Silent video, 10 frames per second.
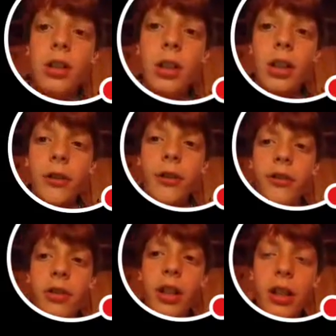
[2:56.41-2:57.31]
stiff
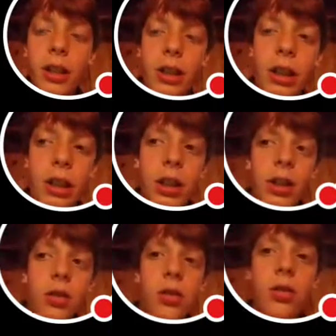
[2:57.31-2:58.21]
and he's, like,
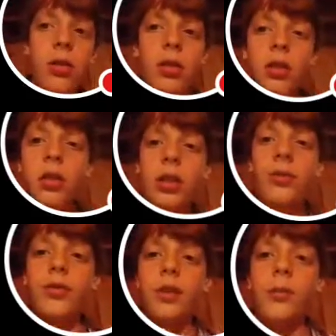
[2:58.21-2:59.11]

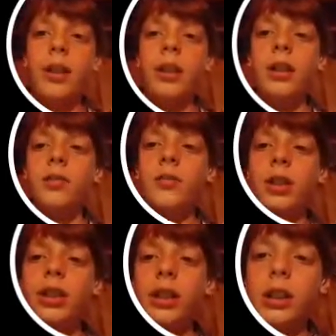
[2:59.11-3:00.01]
doesn't really make much
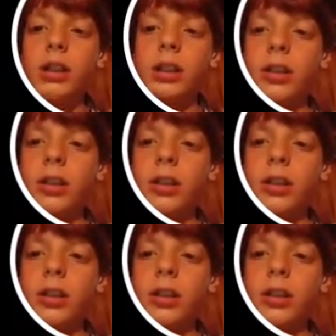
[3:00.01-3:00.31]
sense.